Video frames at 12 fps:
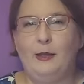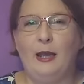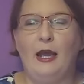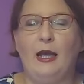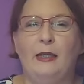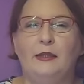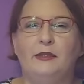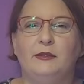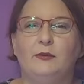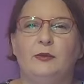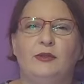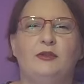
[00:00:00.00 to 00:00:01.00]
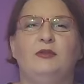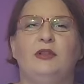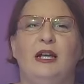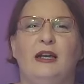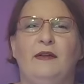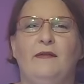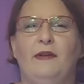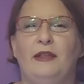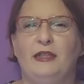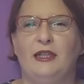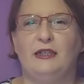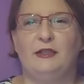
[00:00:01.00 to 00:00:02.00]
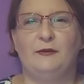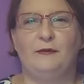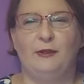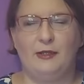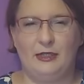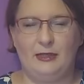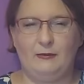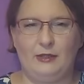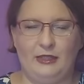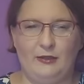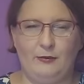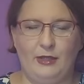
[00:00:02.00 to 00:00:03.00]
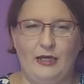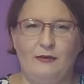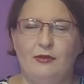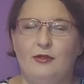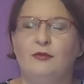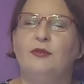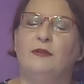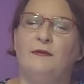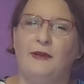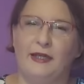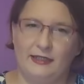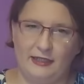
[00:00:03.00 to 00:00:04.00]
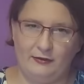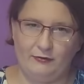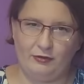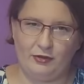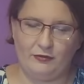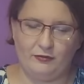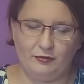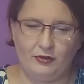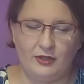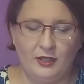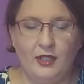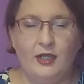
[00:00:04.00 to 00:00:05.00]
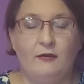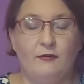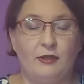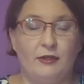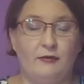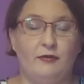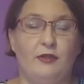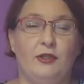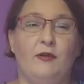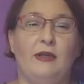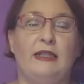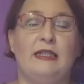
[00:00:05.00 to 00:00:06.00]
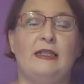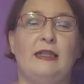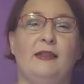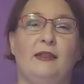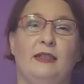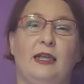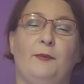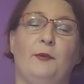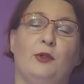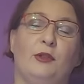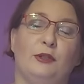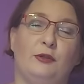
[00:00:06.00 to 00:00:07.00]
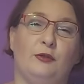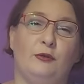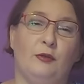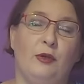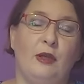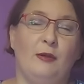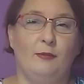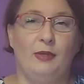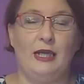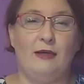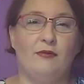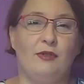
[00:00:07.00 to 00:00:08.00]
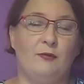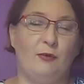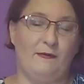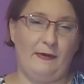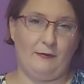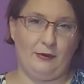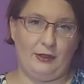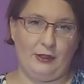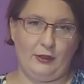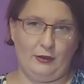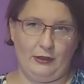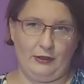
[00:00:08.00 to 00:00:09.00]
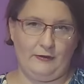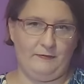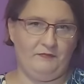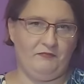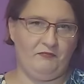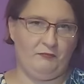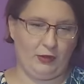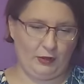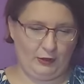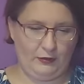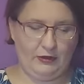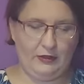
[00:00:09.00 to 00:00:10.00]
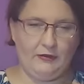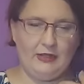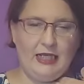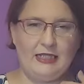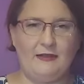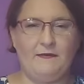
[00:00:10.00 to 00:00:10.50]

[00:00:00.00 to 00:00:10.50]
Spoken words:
I didn't want to have another very similar blouse to the final result. So I decided I'm gonna do blouse without the collar because you know it has a